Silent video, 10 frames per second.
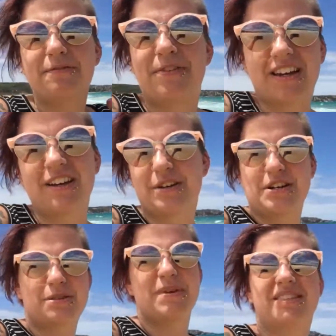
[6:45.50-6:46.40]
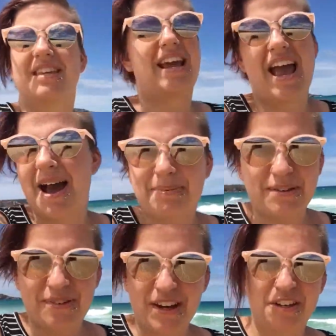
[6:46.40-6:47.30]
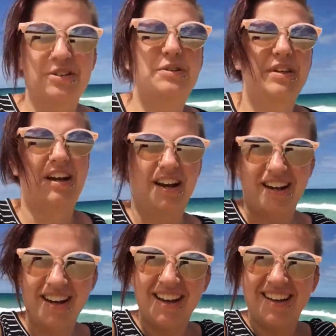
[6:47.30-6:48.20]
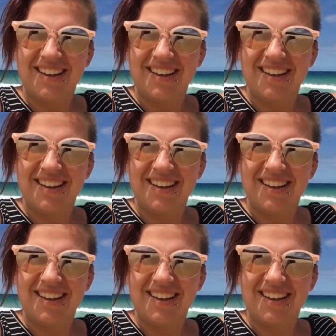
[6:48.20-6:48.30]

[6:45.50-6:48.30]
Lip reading: fucking Christmas and a happy fucking New Year.